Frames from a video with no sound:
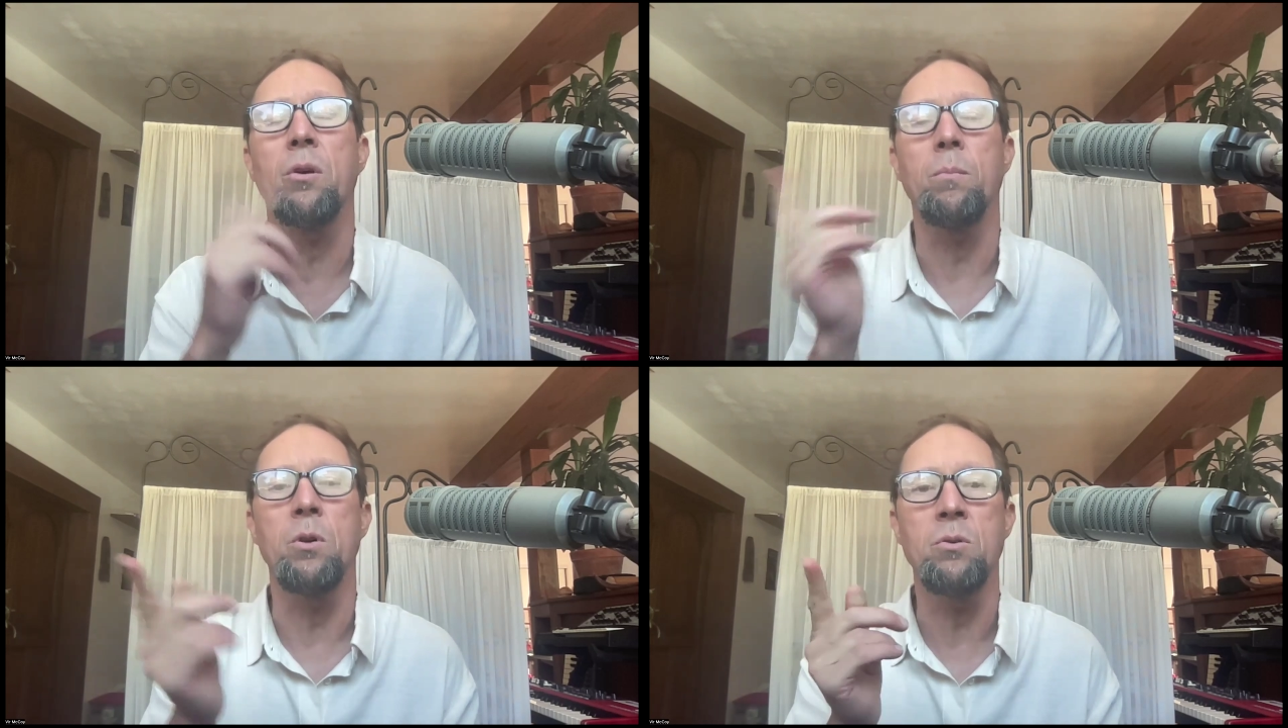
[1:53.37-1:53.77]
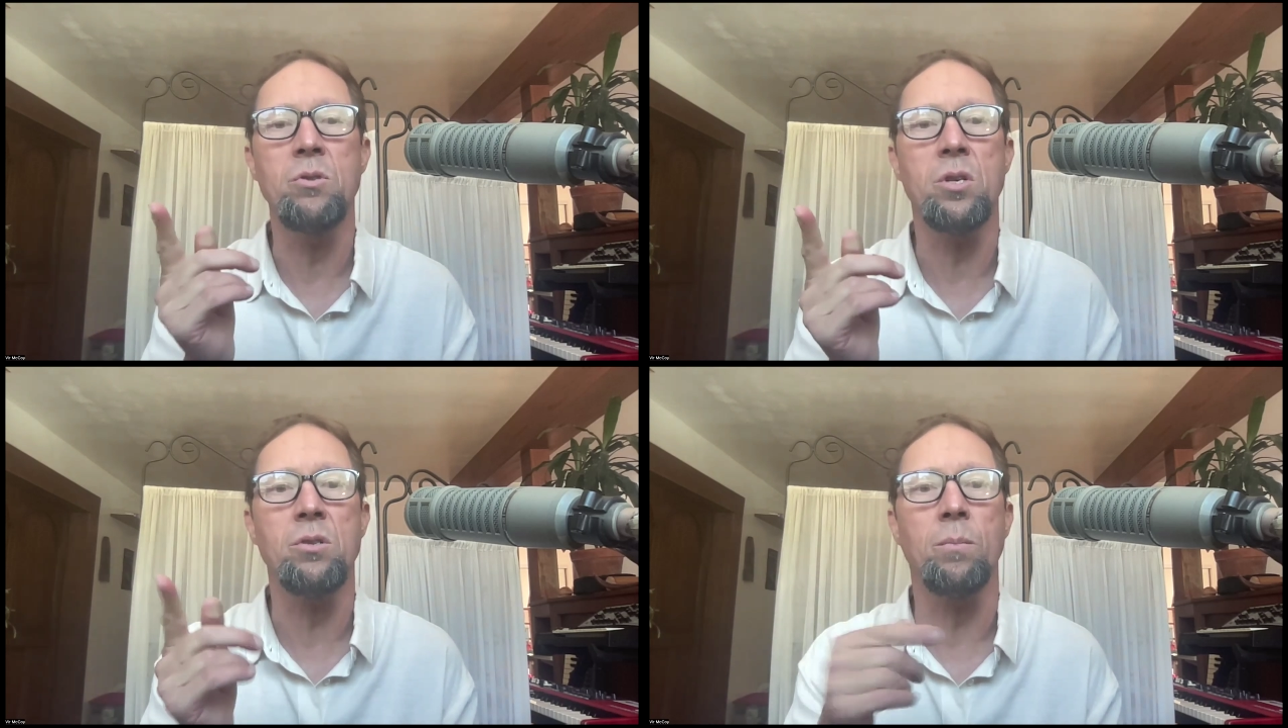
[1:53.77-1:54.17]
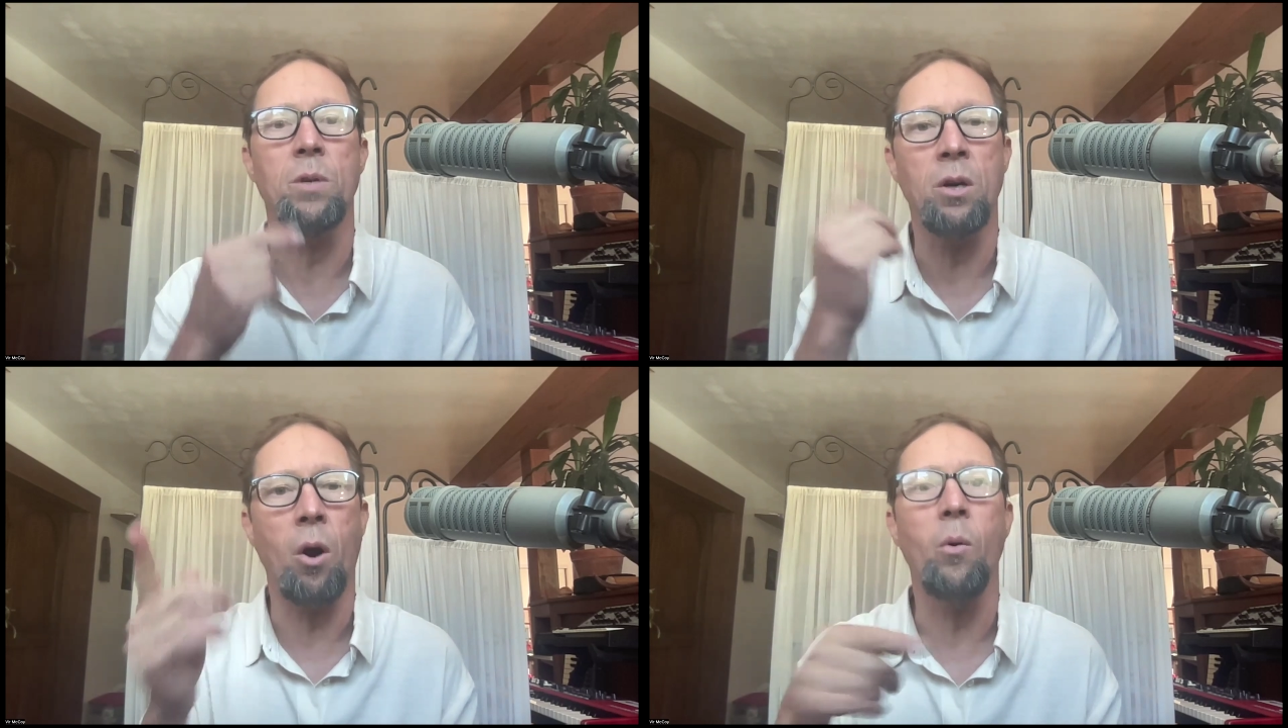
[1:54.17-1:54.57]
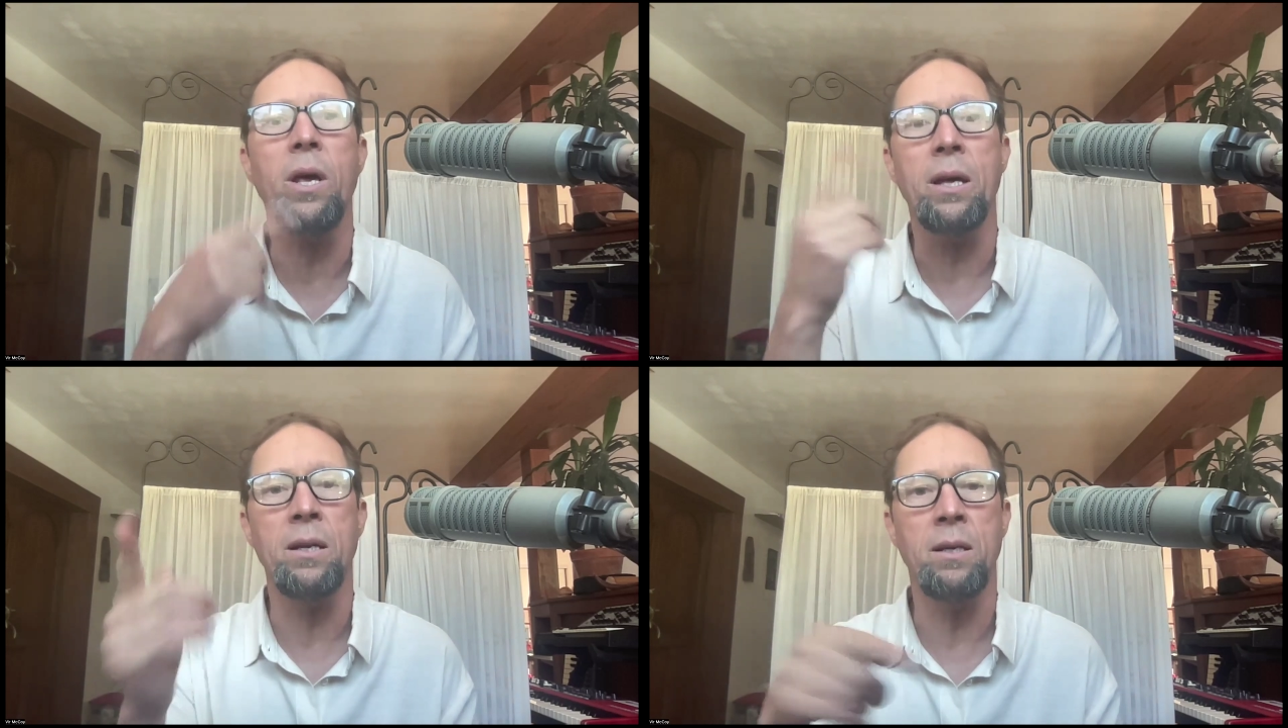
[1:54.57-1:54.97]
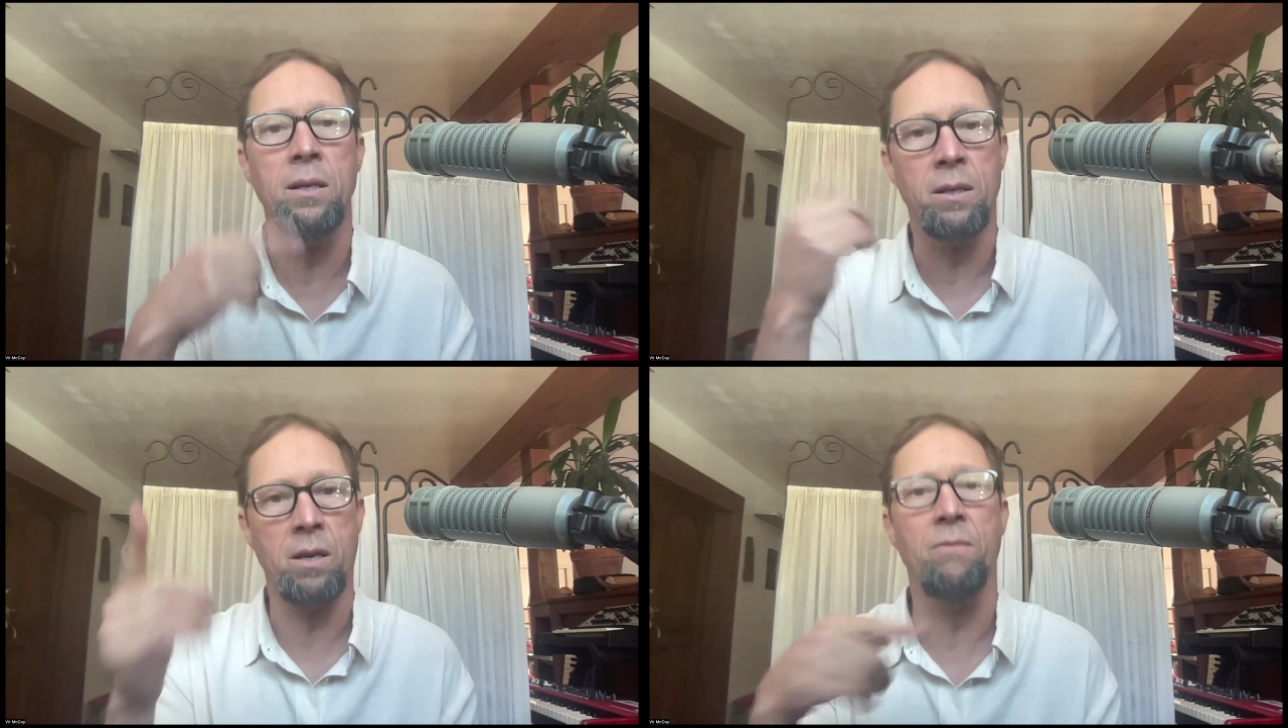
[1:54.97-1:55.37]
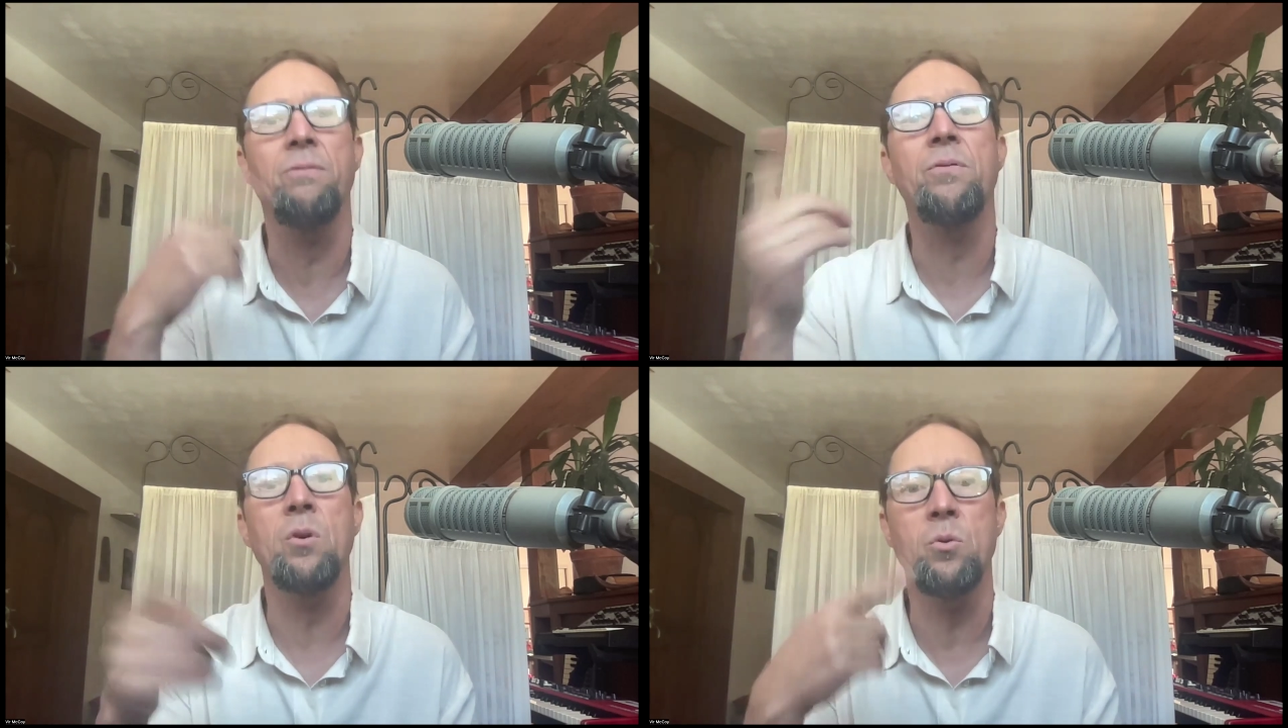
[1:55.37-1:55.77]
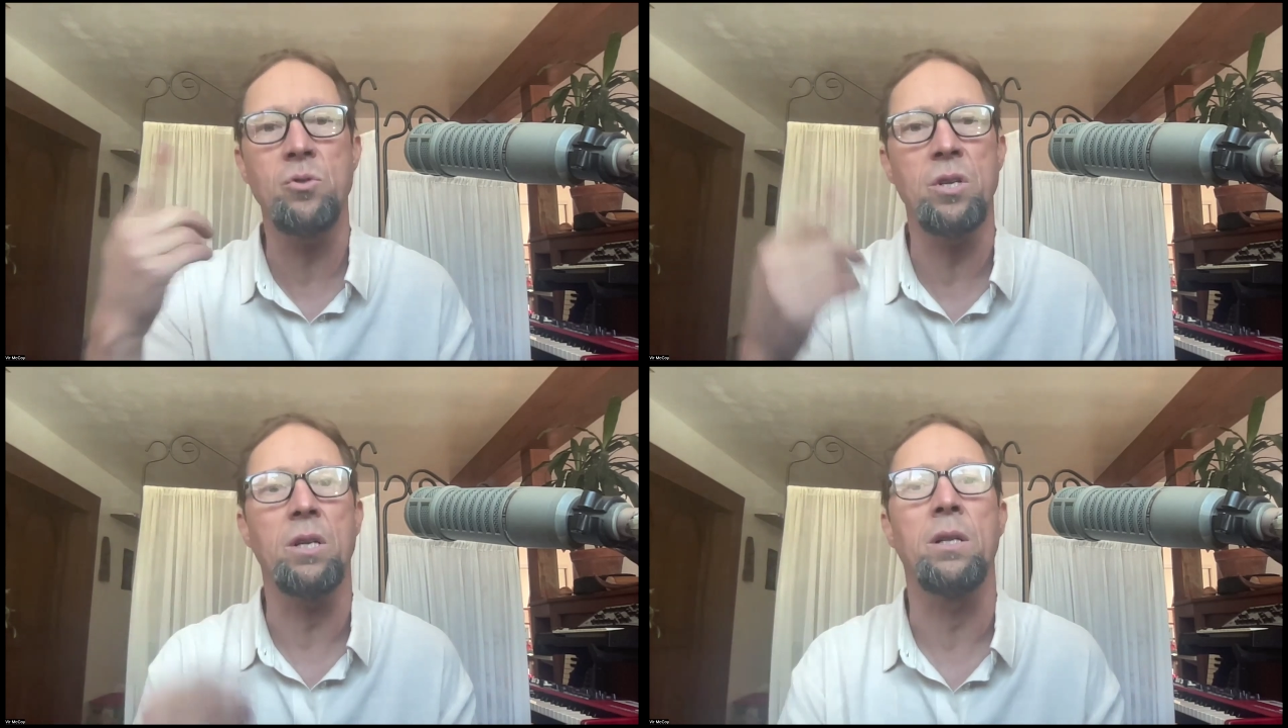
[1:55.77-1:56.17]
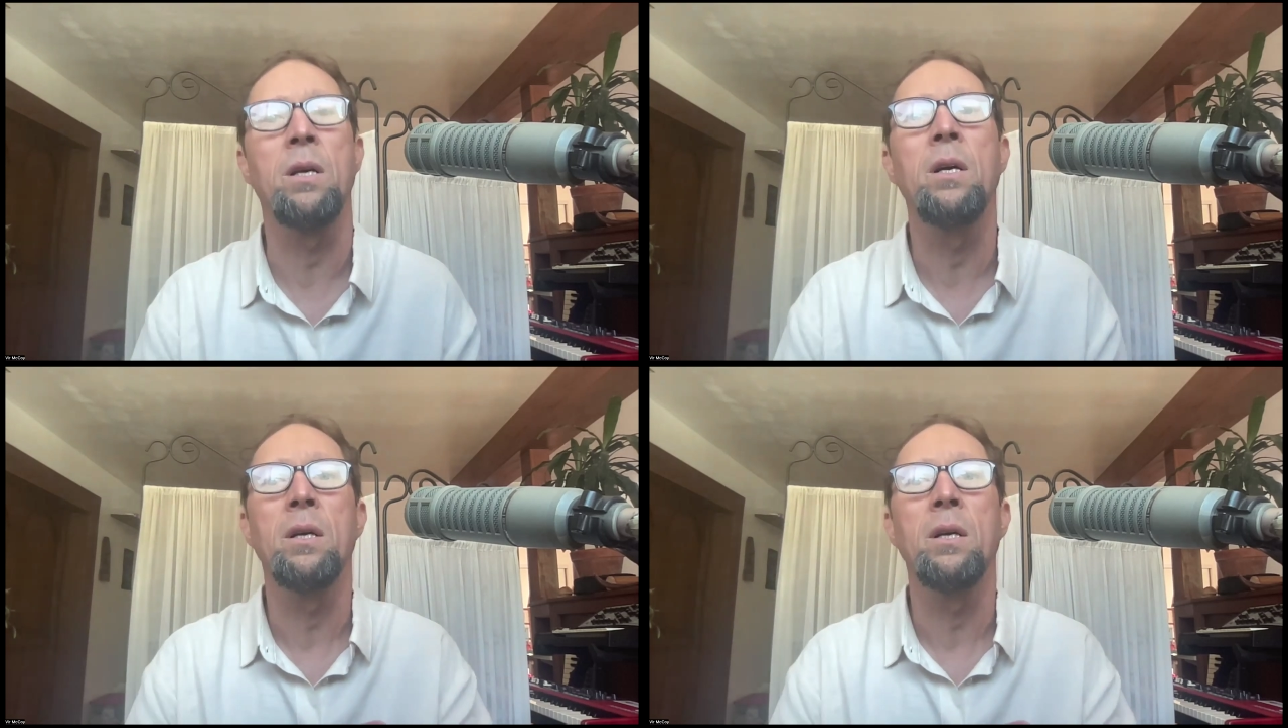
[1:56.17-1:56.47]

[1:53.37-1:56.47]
the immune system to go in, confused it,